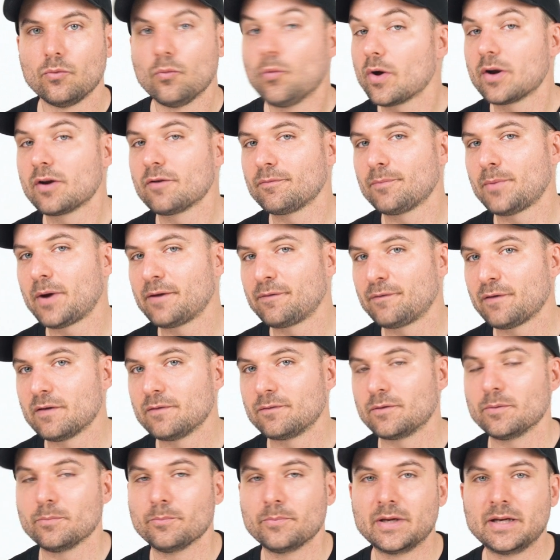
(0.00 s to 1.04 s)
One of my
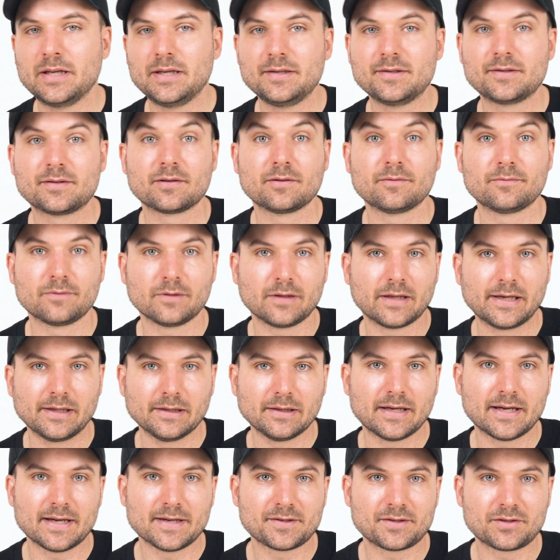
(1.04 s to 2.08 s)
favorite minis of late
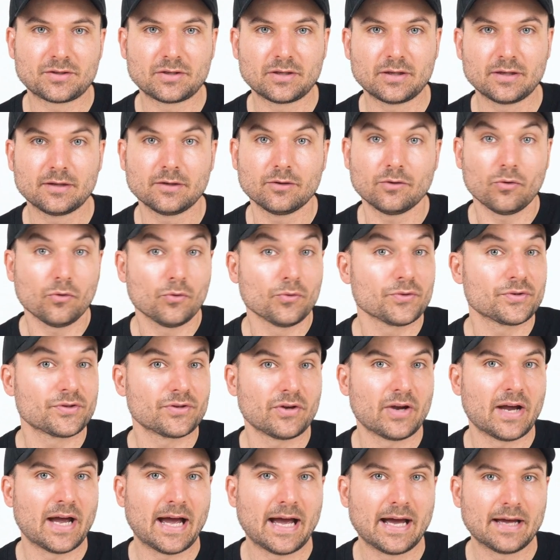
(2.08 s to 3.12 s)
last year
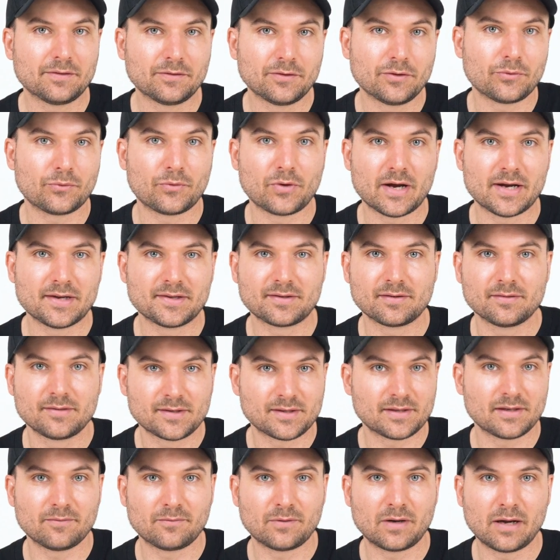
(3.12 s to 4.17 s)
also had the Ryzen
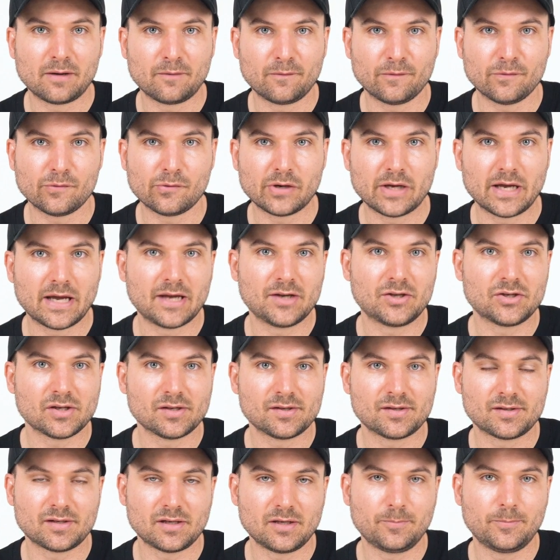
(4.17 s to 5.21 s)

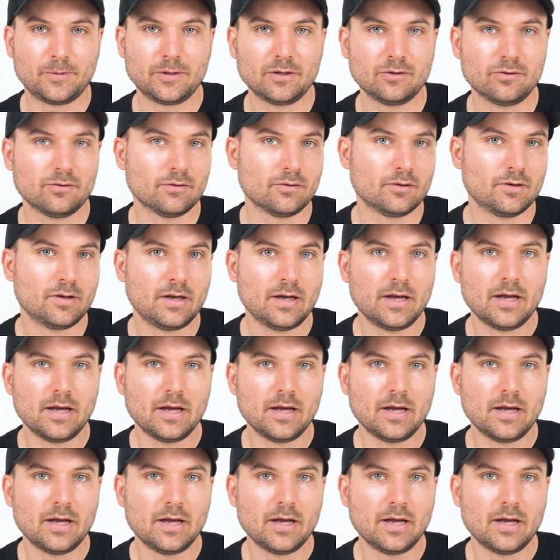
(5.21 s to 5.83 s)
7840HS CPU.